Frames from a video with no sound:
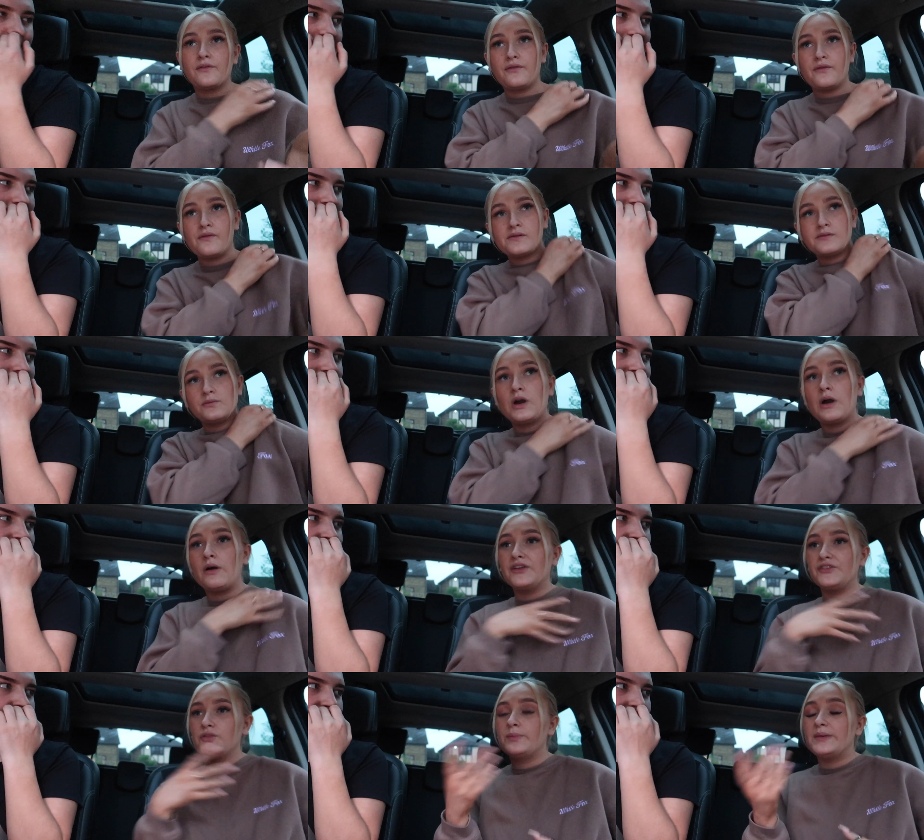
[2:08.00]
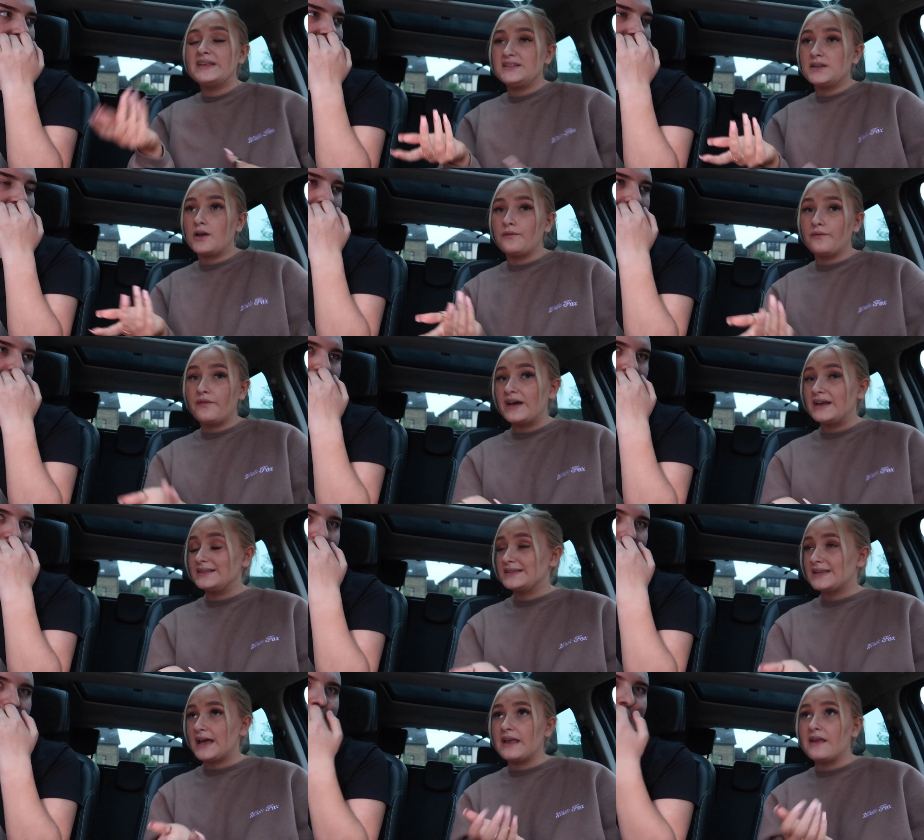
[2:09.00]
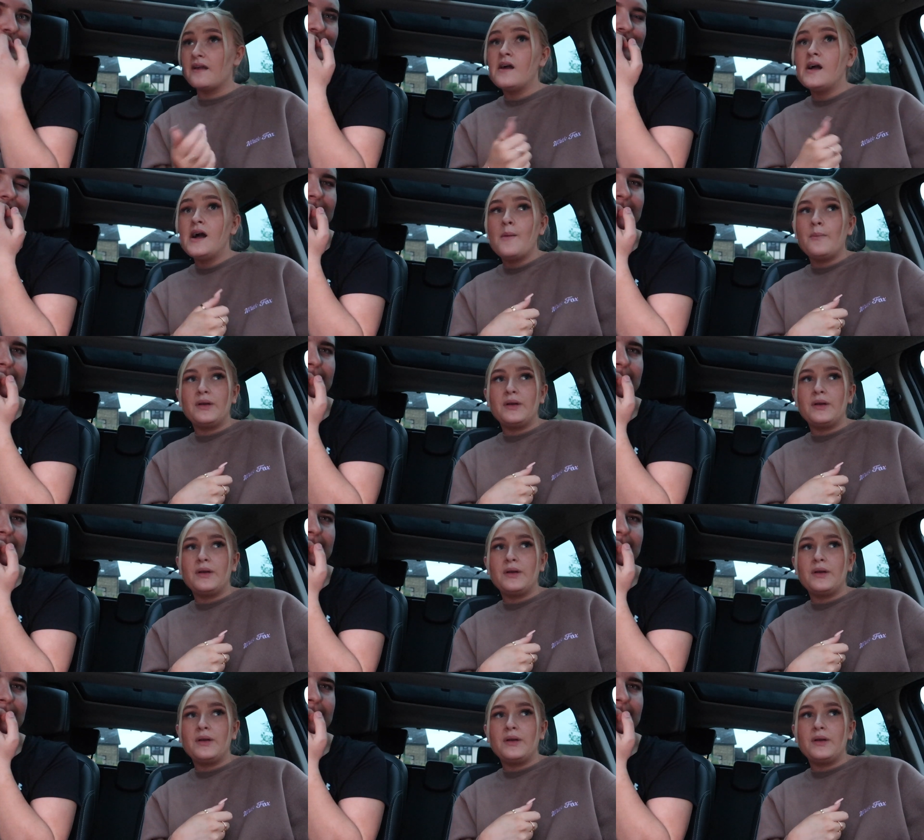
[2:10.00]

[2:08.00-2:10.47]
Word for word: Back? Well, I do a P C R on Thursday, okay.